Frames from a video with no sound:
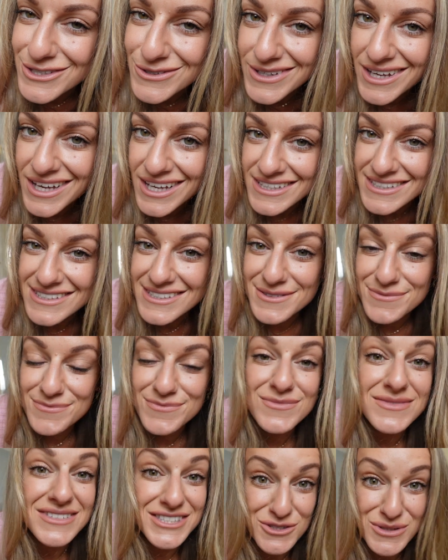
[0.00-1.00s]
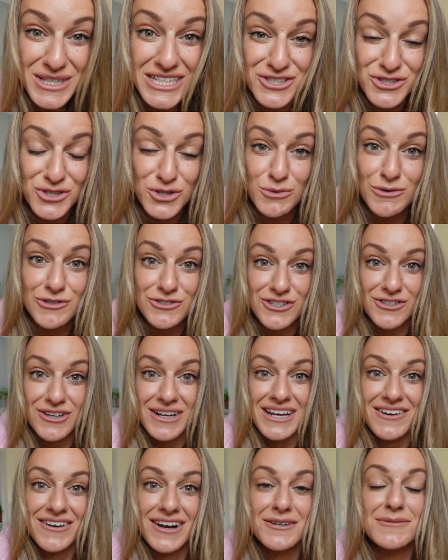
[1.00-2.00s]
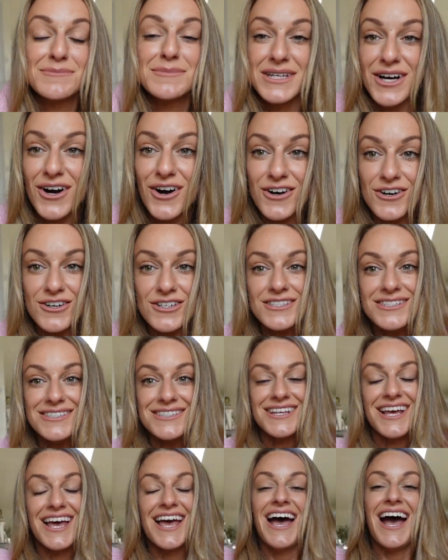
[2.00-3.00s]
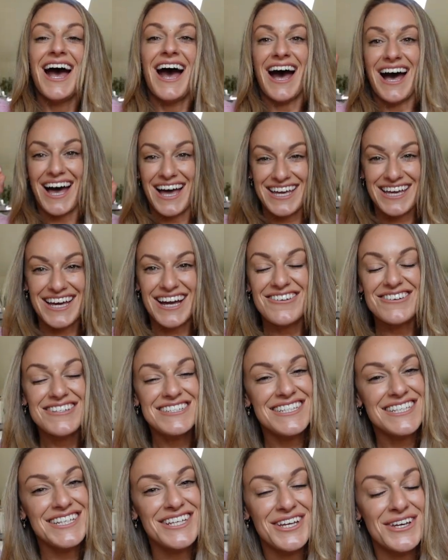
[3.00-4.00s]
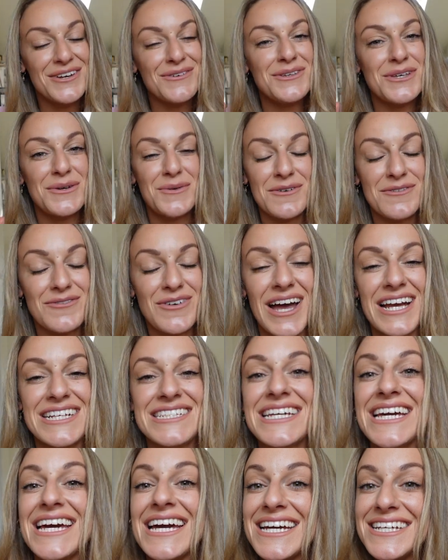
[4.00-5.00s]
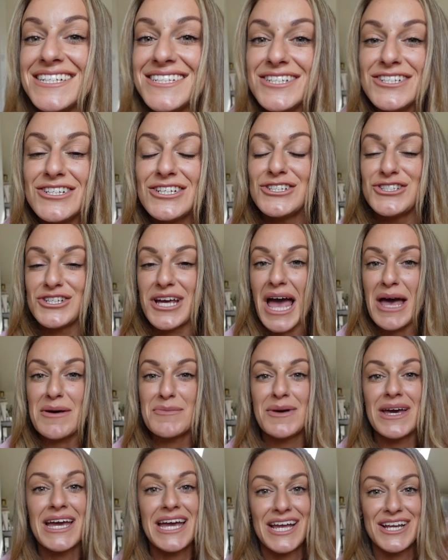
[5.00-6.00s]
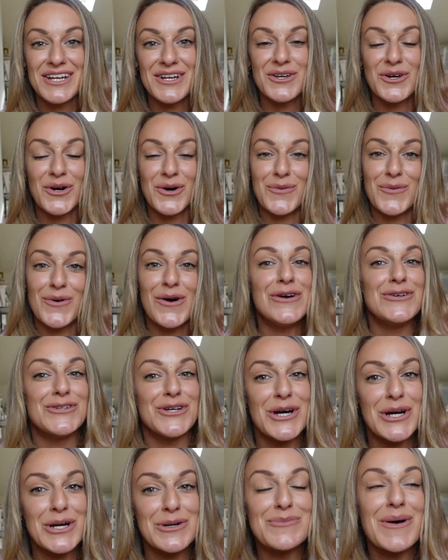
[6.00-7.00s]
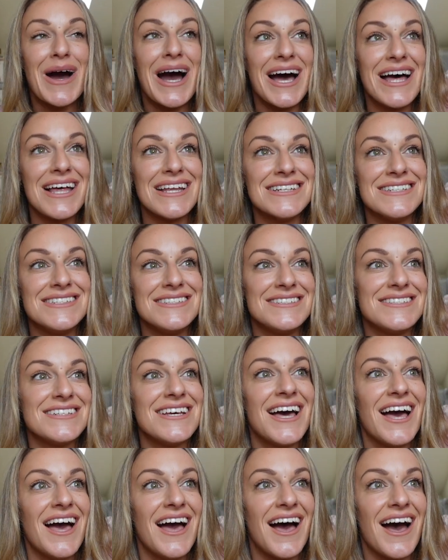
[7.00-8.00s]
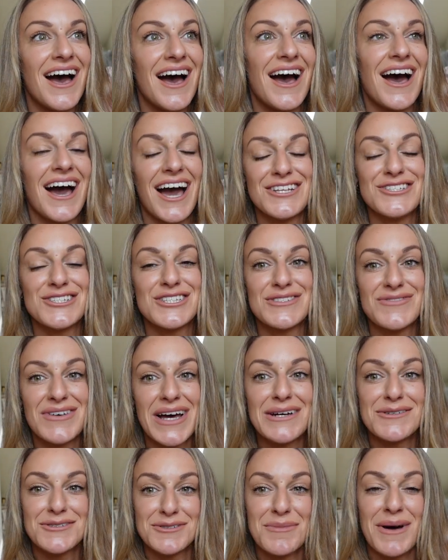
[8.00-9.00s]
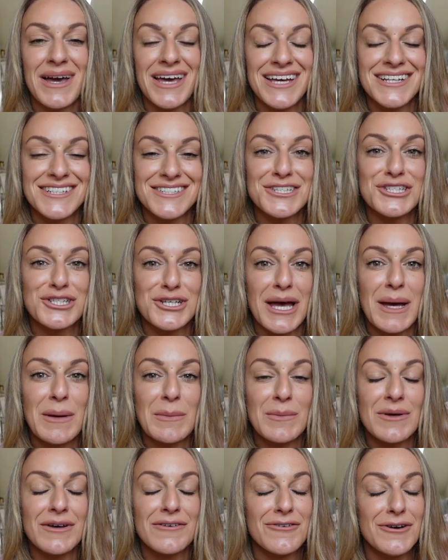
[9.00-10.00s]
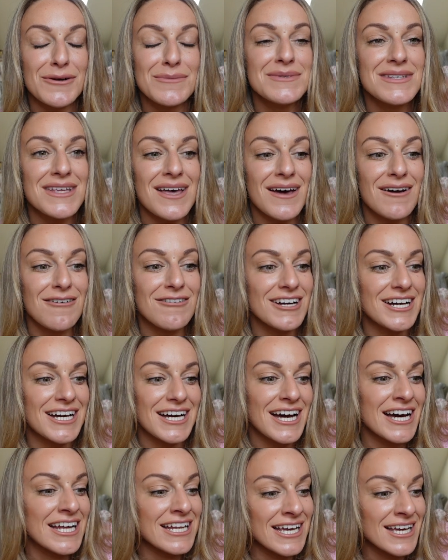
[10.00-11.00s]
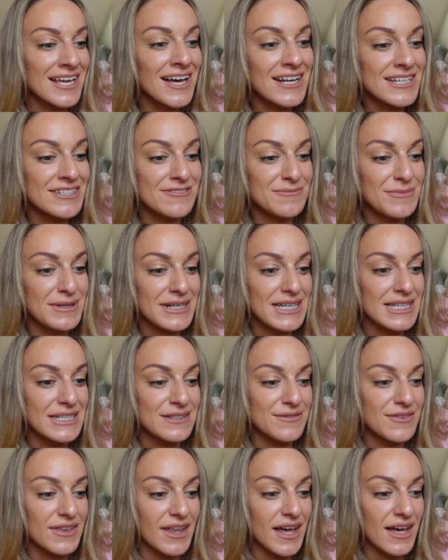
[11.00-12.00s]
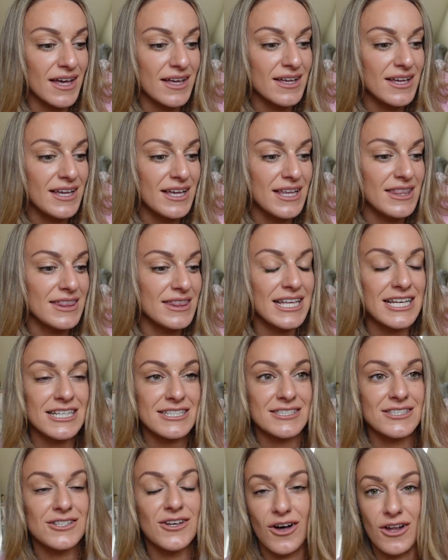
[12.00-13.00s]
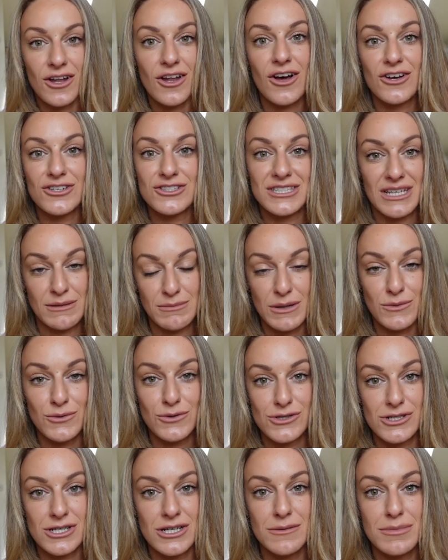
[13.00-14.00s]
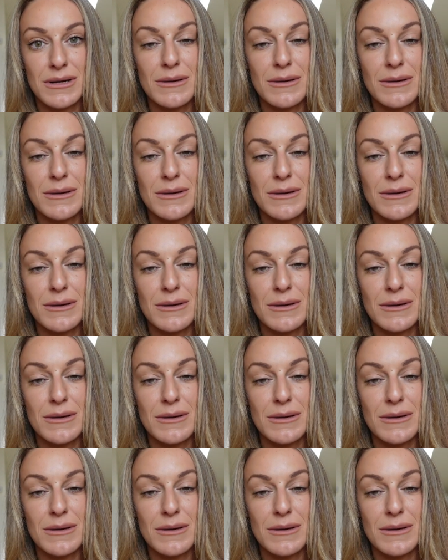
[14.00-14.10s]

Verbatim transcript: You guys, you need to do a wardrobe clear out because I guarantee you, you will find a hidden gem in your wardrobe and I just found my hidden gem from Zara and I can't even believe that this got lost in my wardrobe.